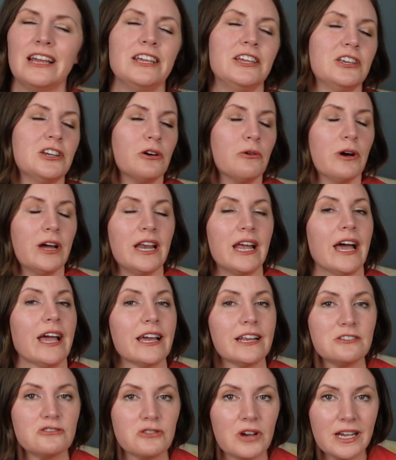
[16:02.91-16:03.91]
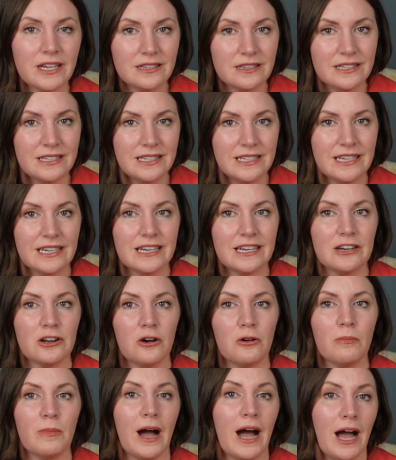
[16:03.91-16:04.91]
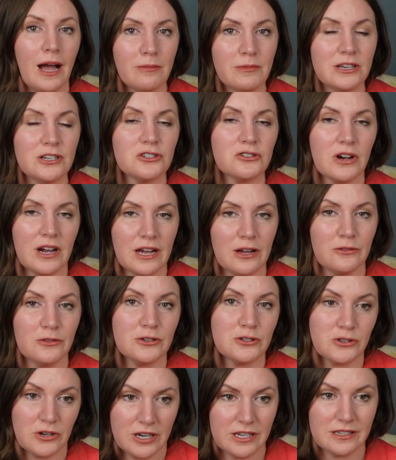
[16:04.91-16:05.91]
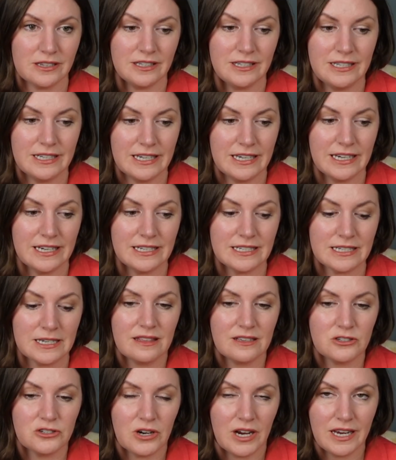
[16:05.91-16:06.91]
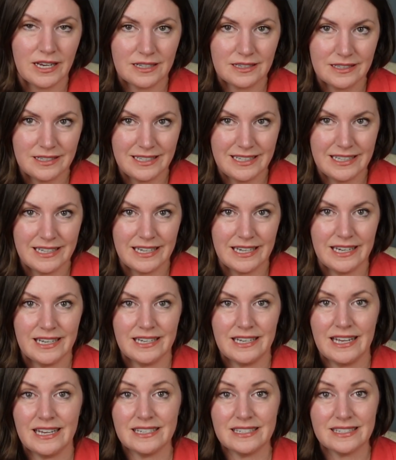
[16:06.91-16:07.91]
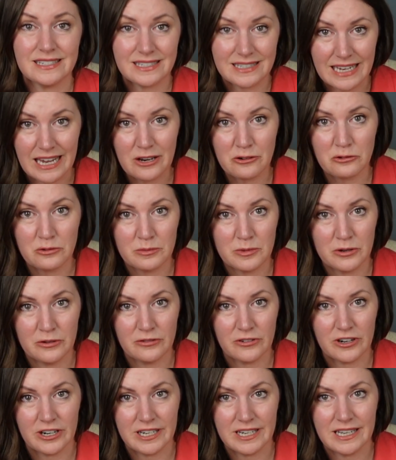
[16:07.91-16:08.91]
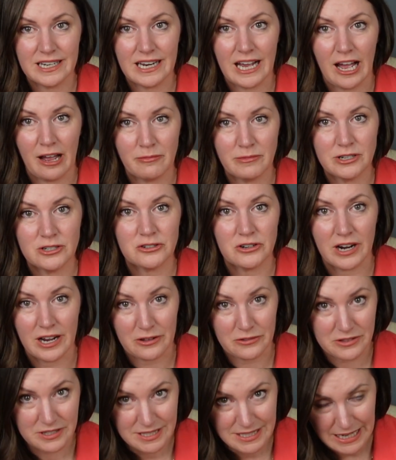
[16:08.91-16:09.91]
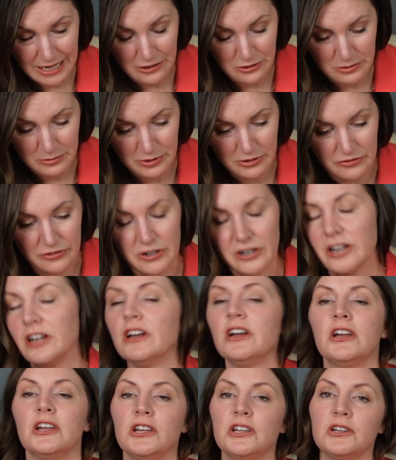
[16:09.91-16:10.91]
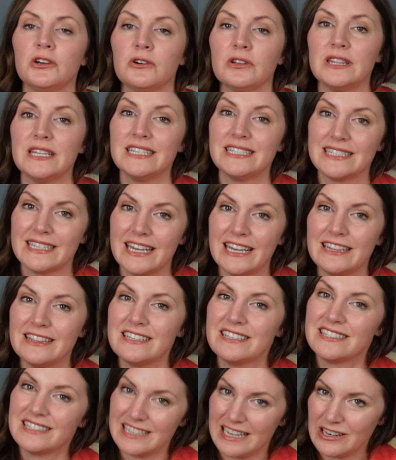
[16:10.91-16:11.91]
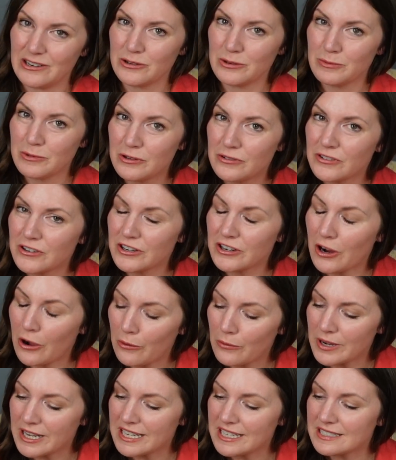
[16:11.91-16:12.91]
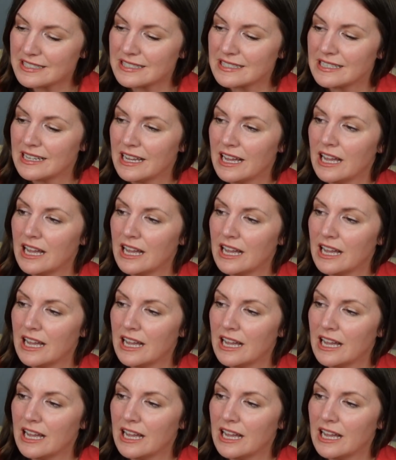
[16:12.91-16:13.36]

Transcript: You know what? I got a dry cleaning kit at home. I'm going to try out the dry cleaning kit. The dry cleaning kit has stain remover in it. I'm going to try out the stain remover. You know what they say in the stain remover always?